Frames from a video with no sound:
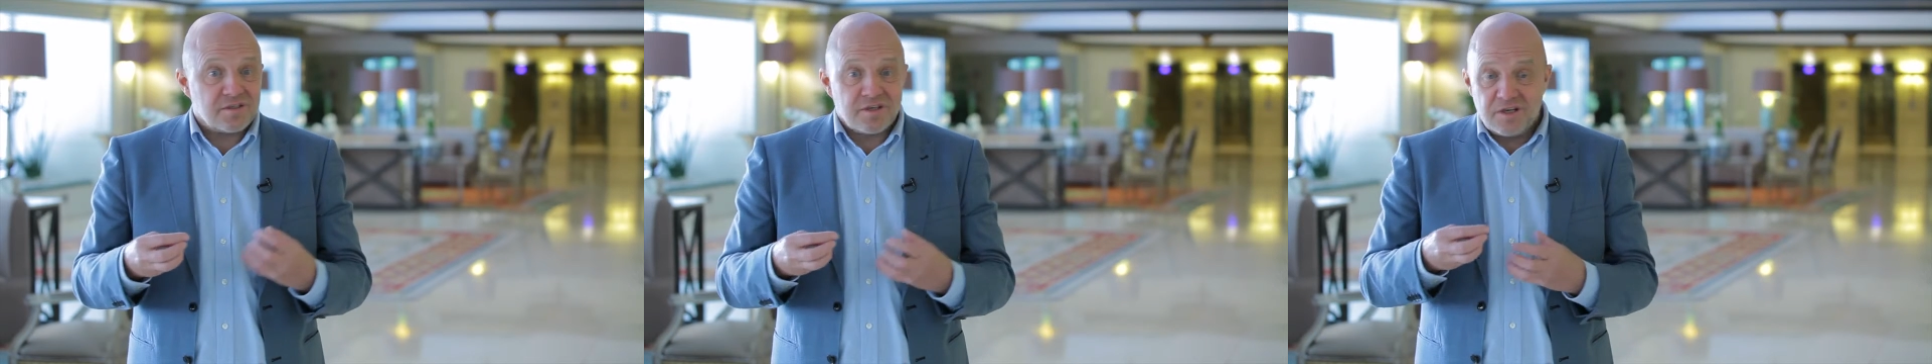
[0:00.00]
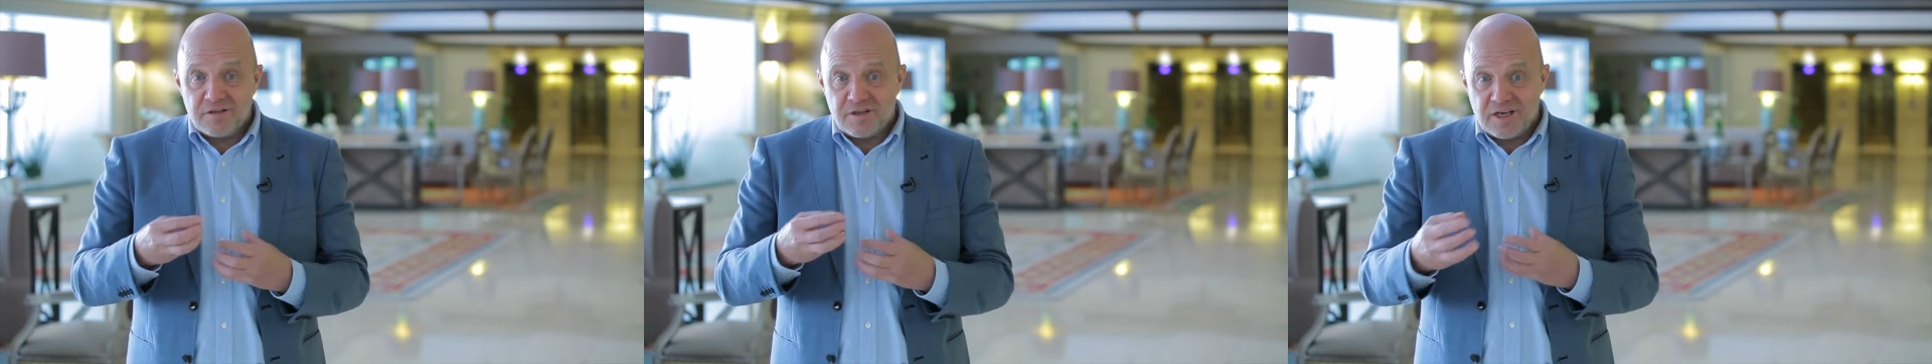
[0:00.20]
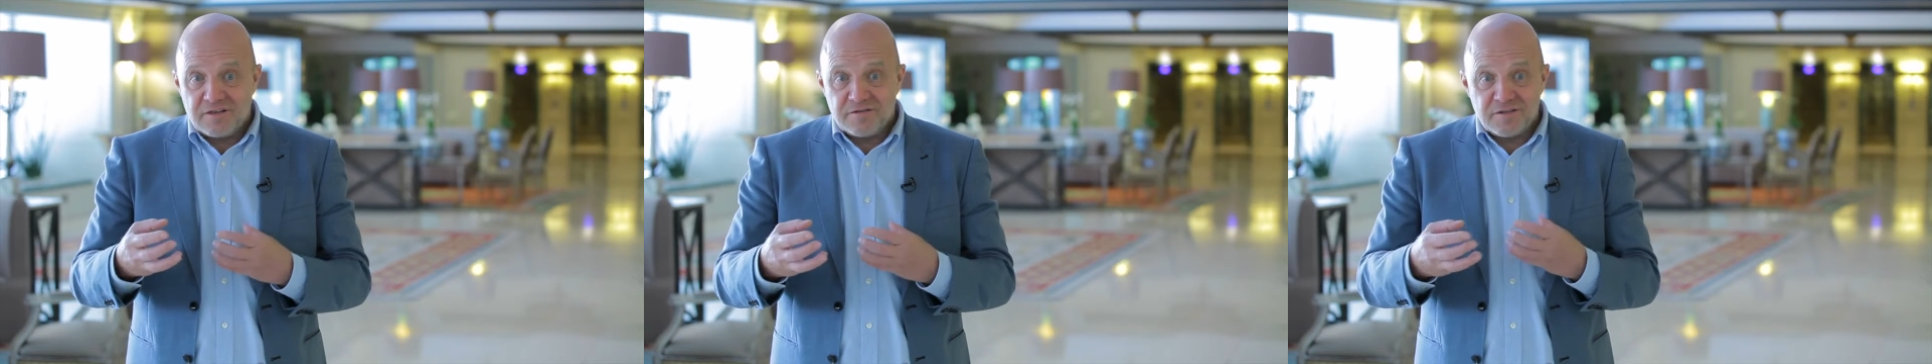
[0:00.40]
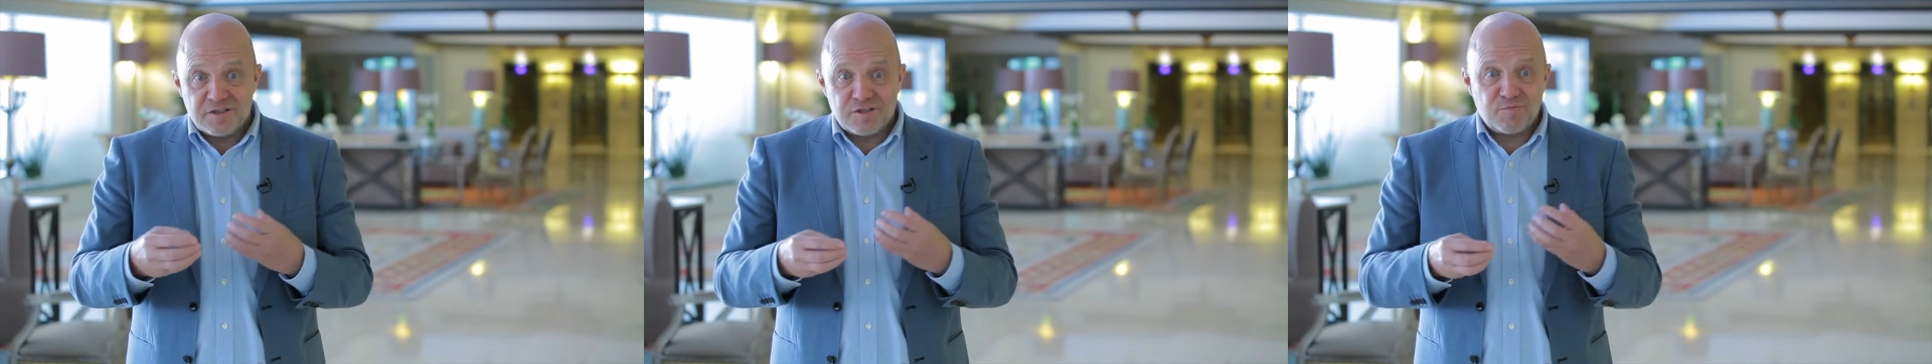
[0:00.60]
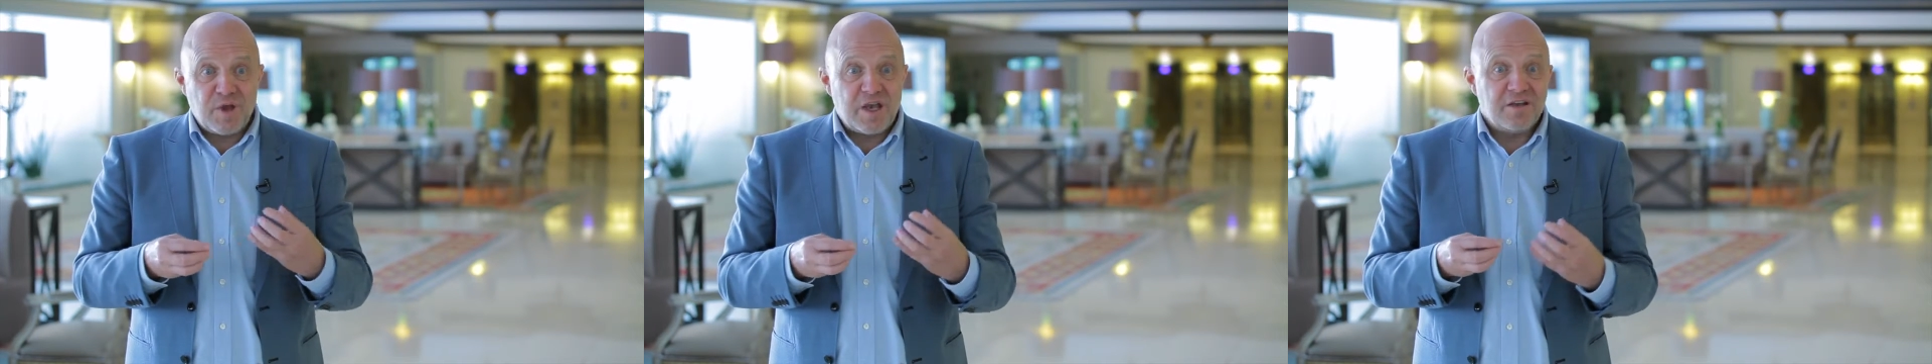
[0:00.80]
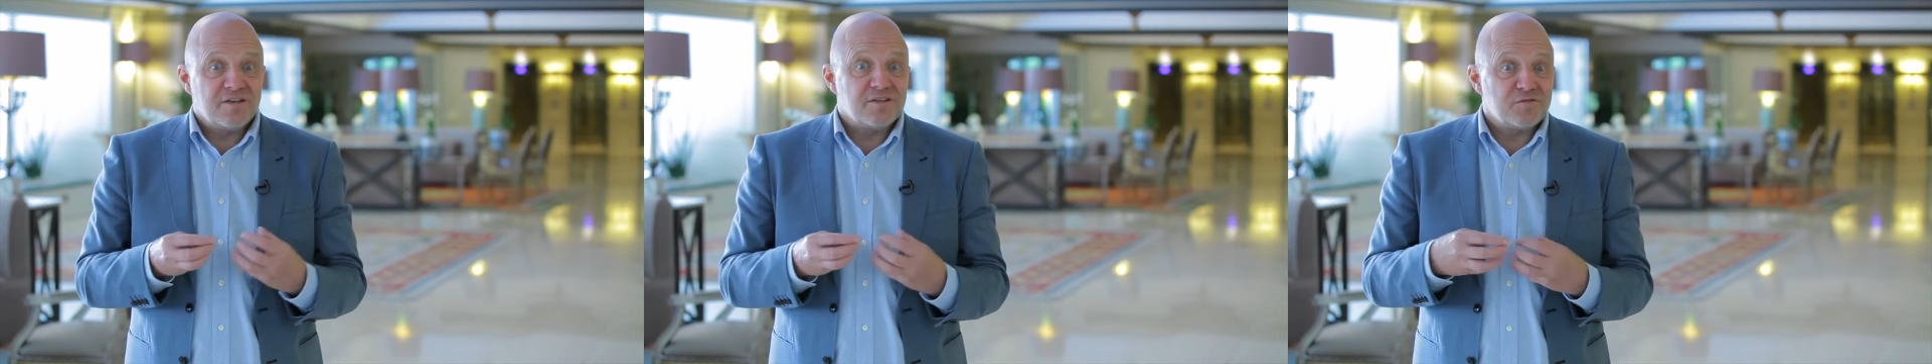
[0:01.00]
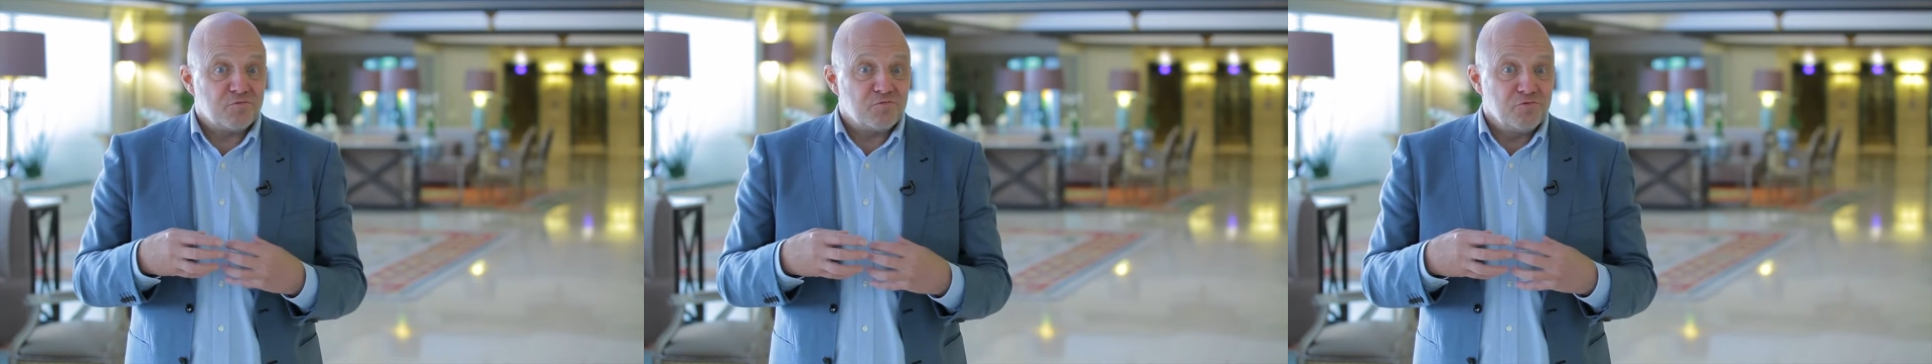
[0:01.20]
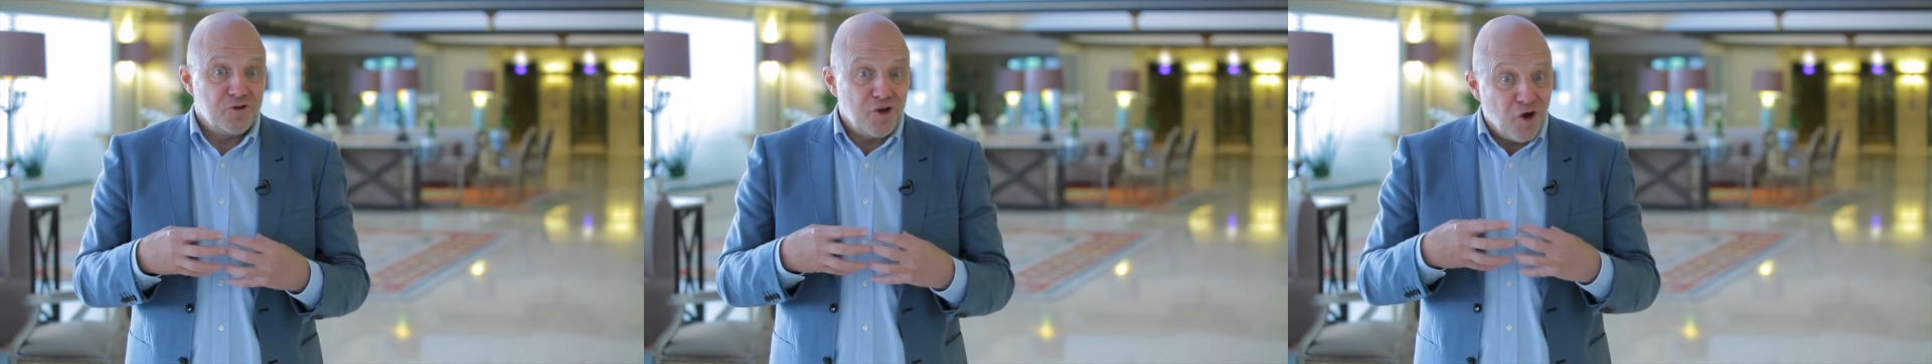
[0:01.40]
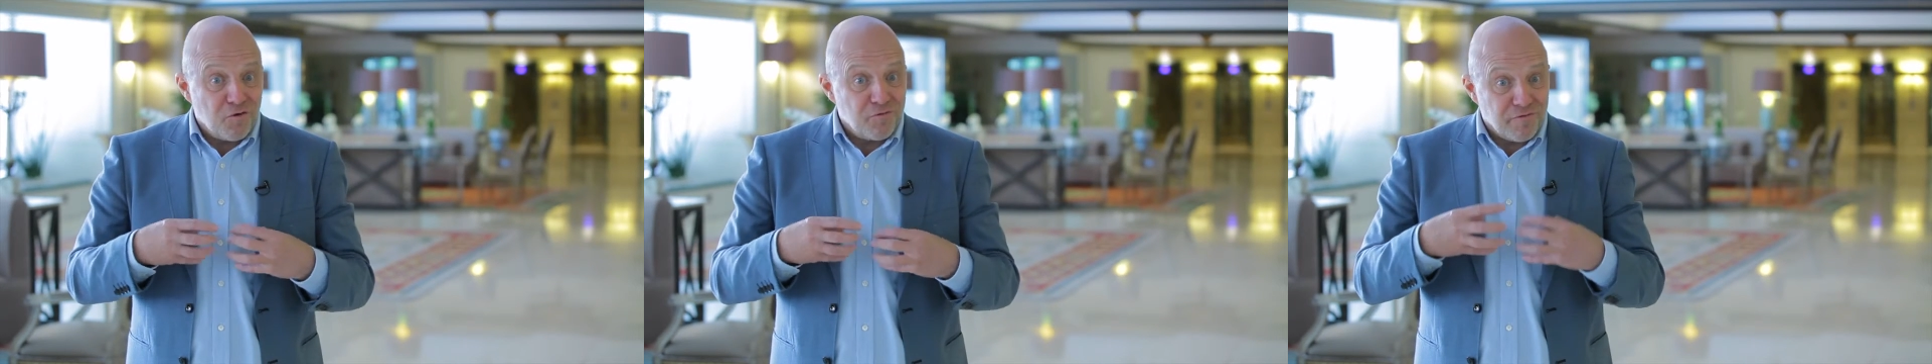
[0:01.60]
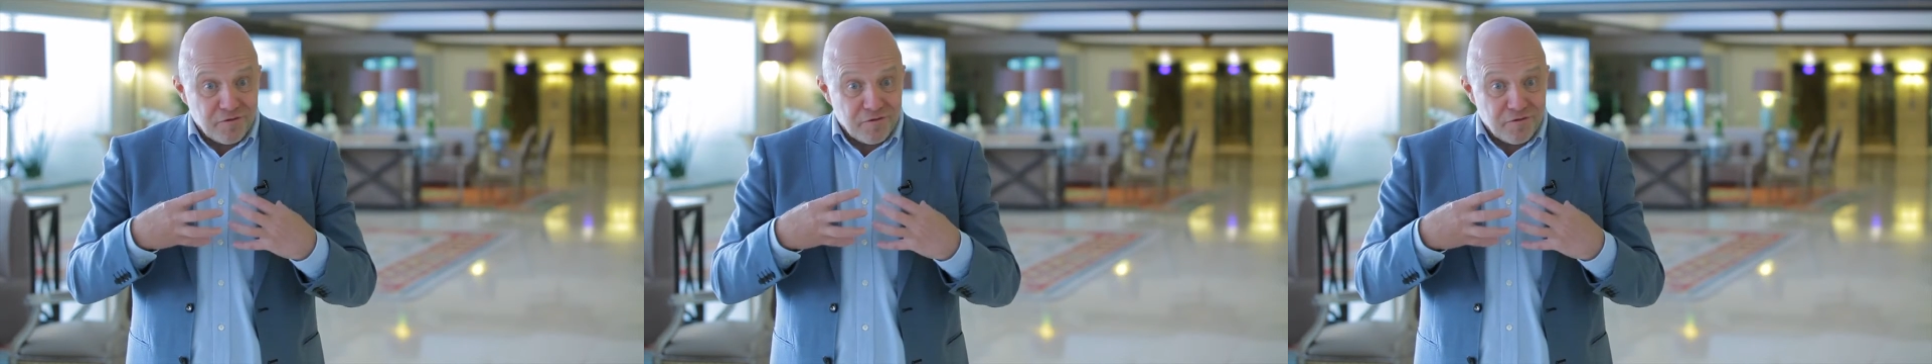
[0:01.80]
and Spain is known